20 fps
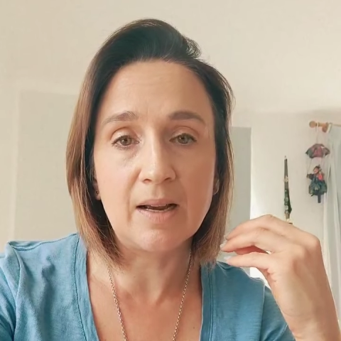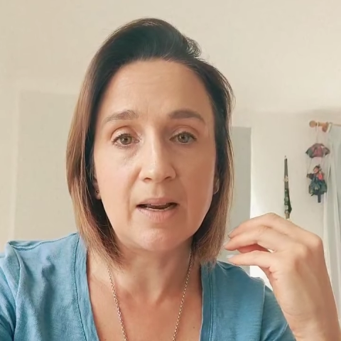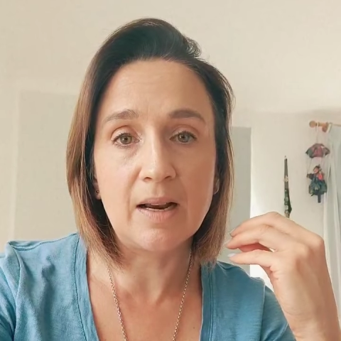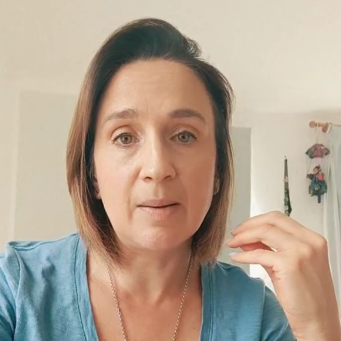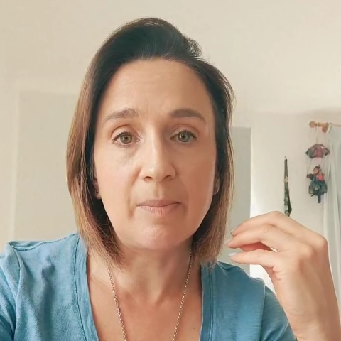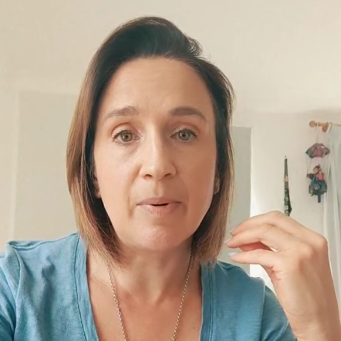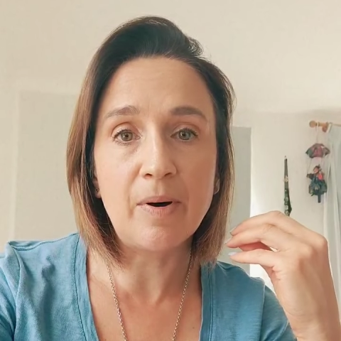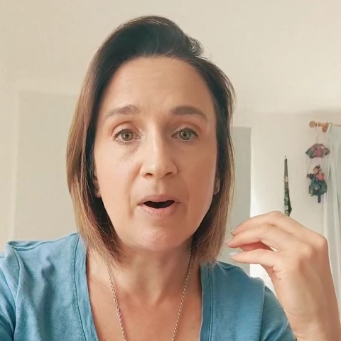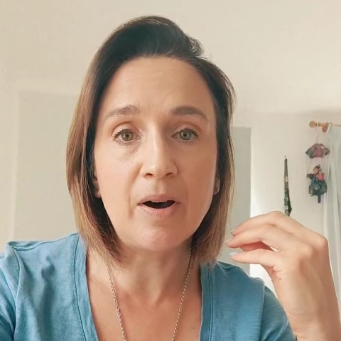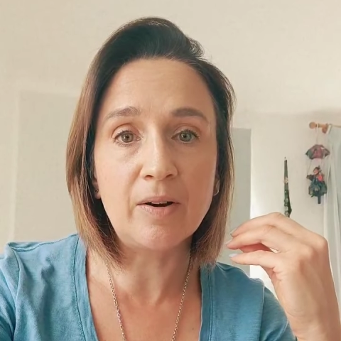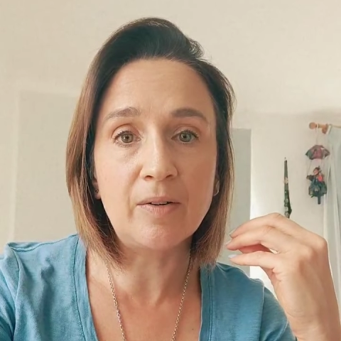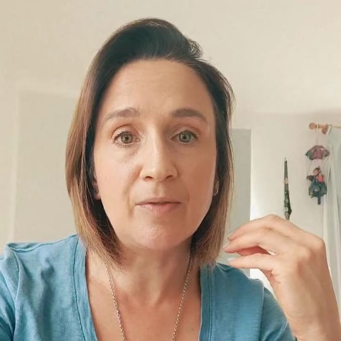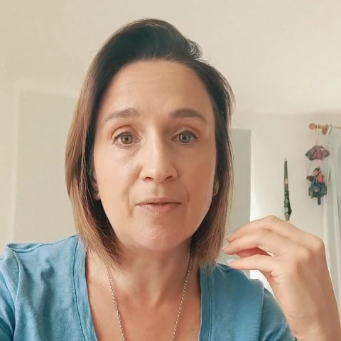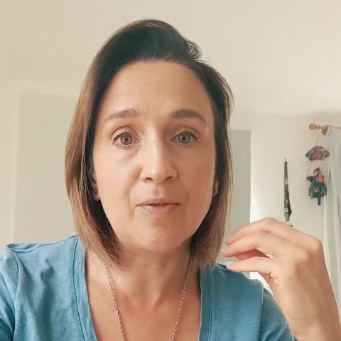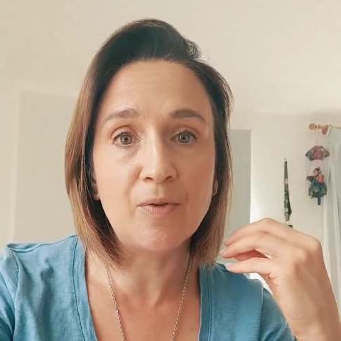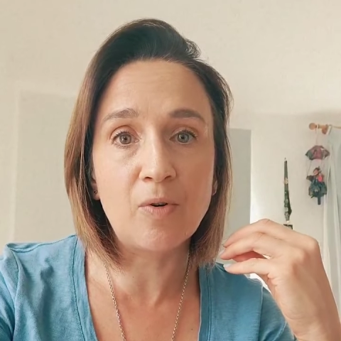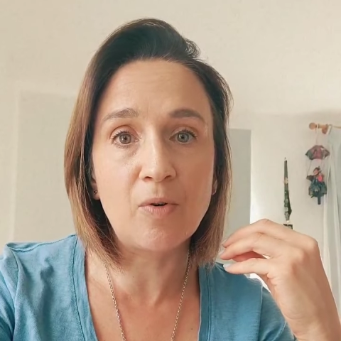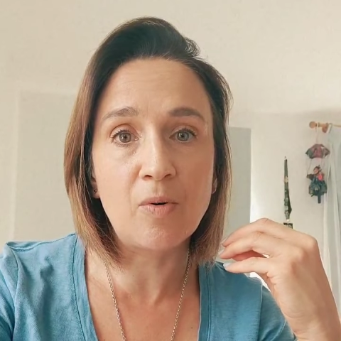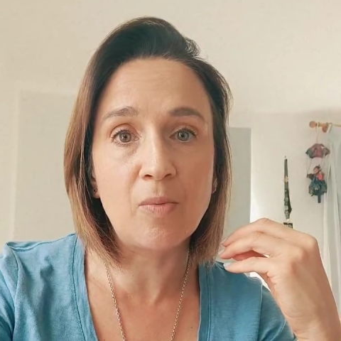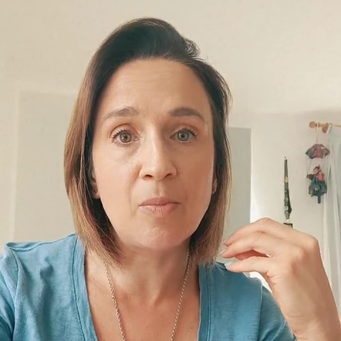And apart
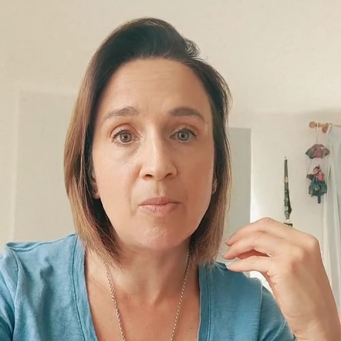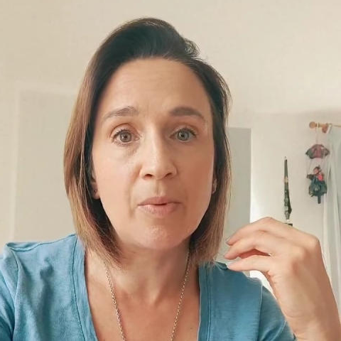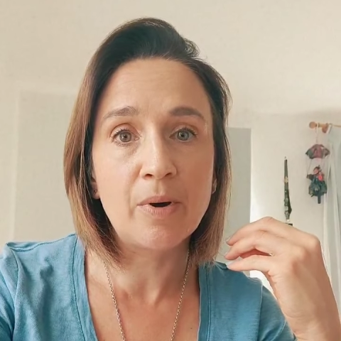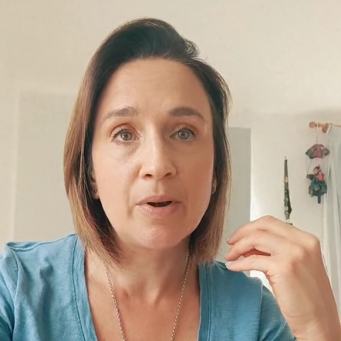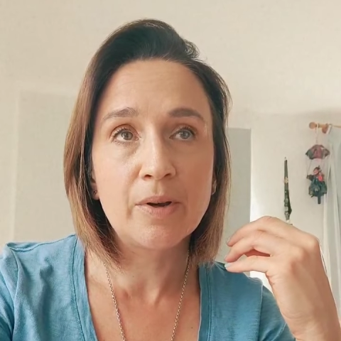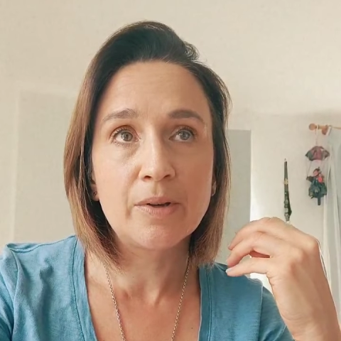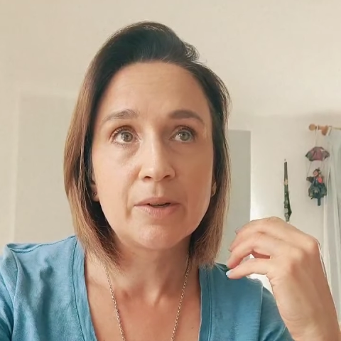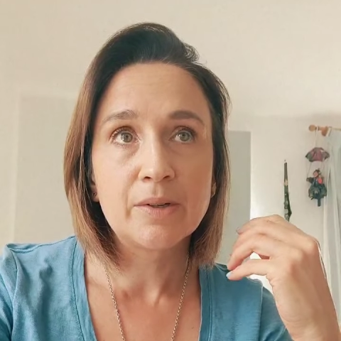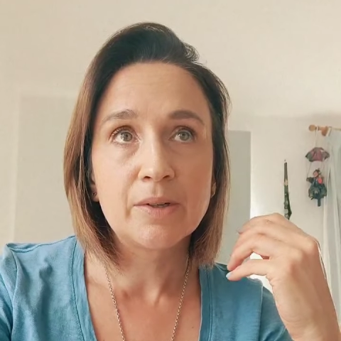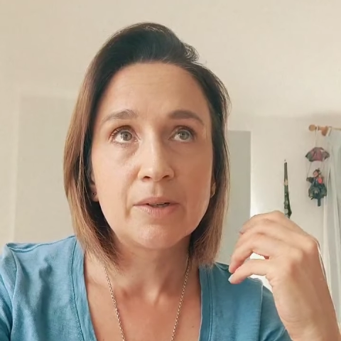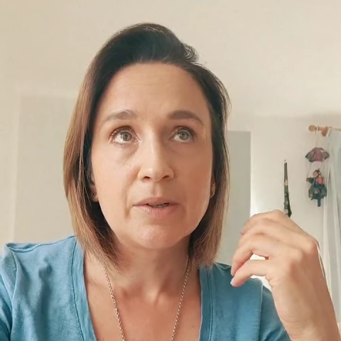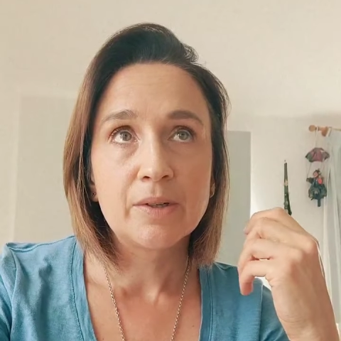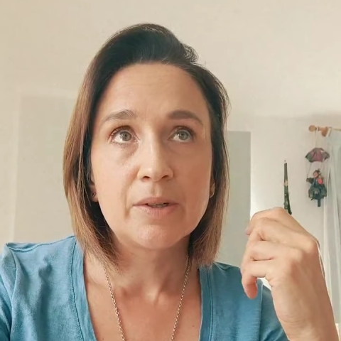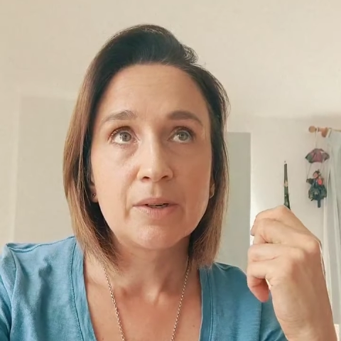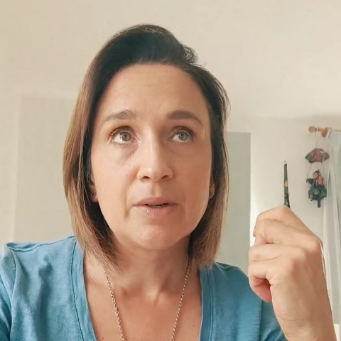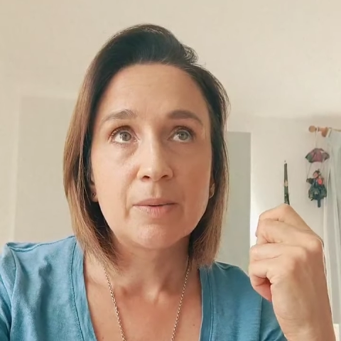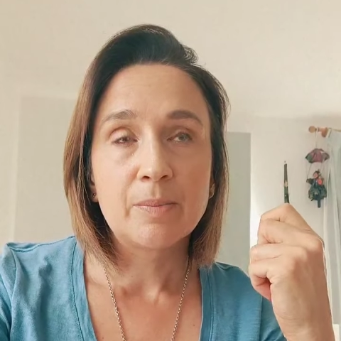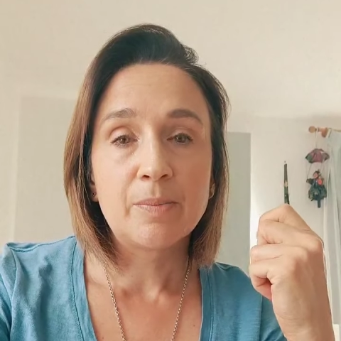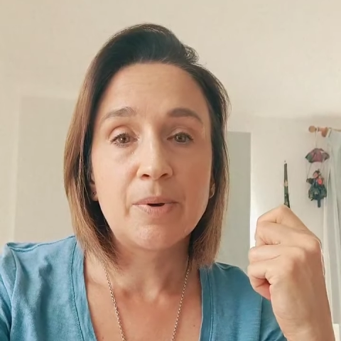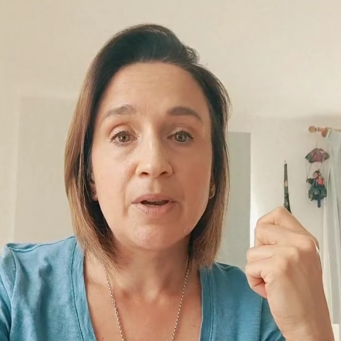from
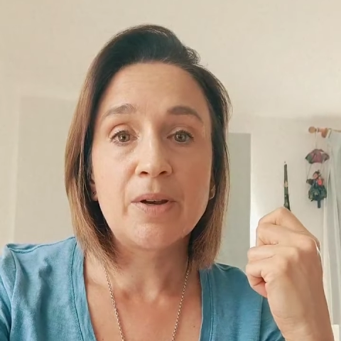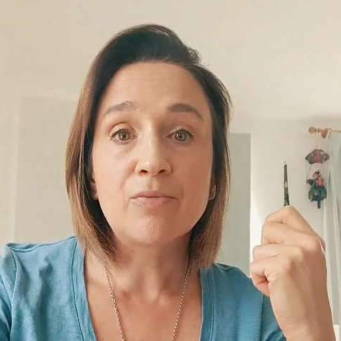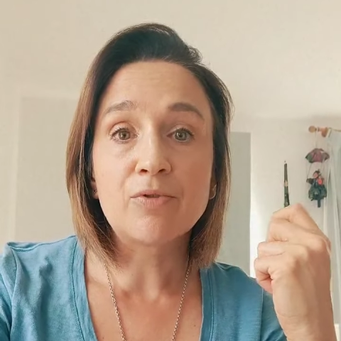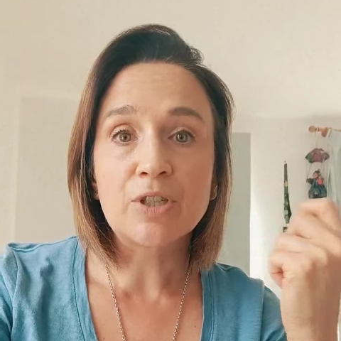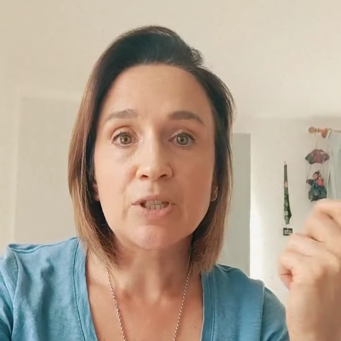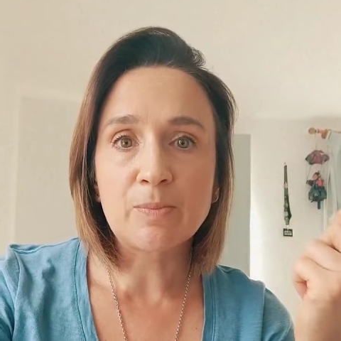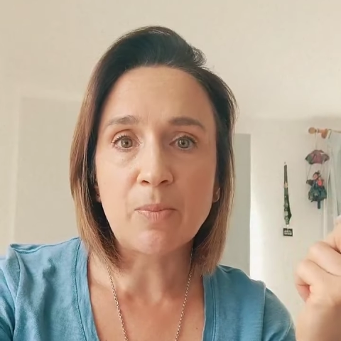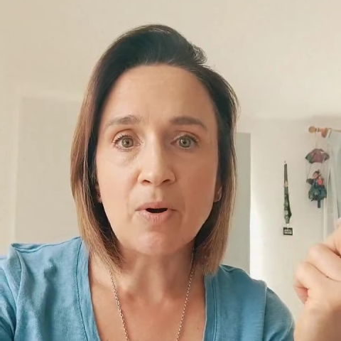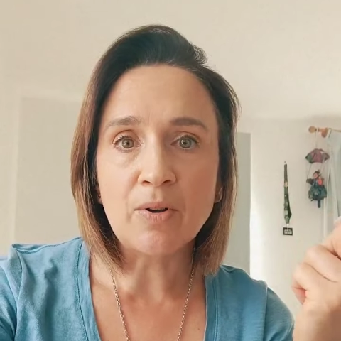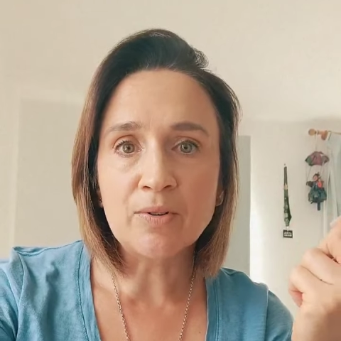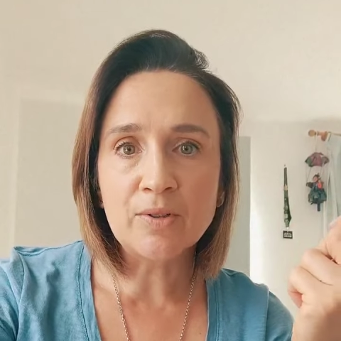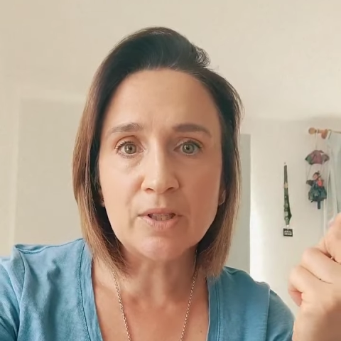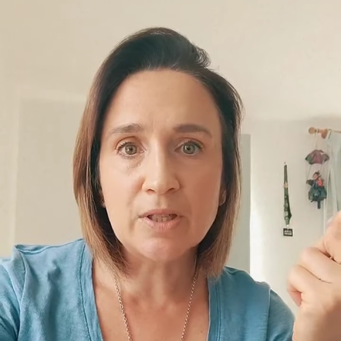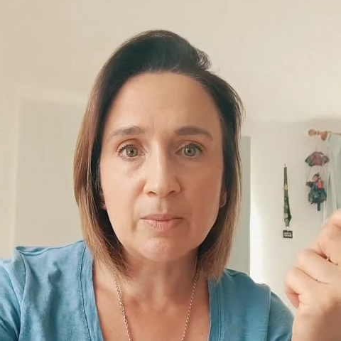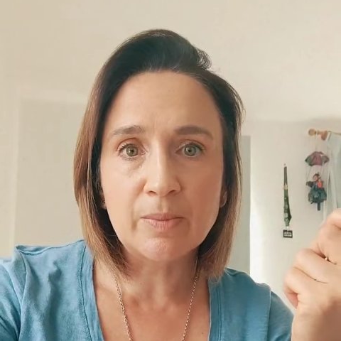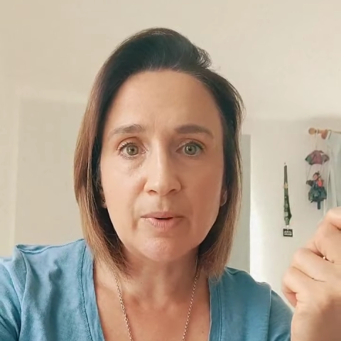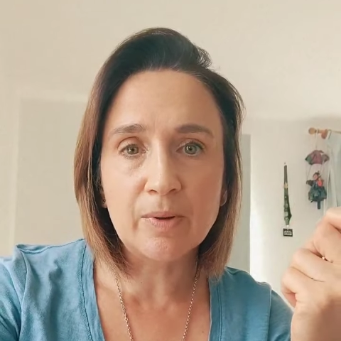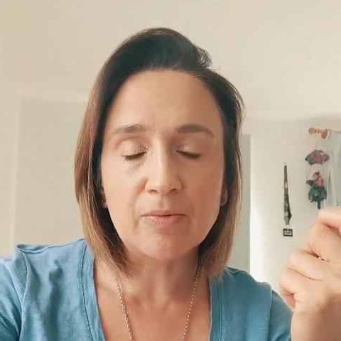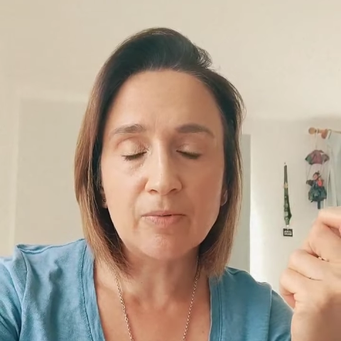being responsible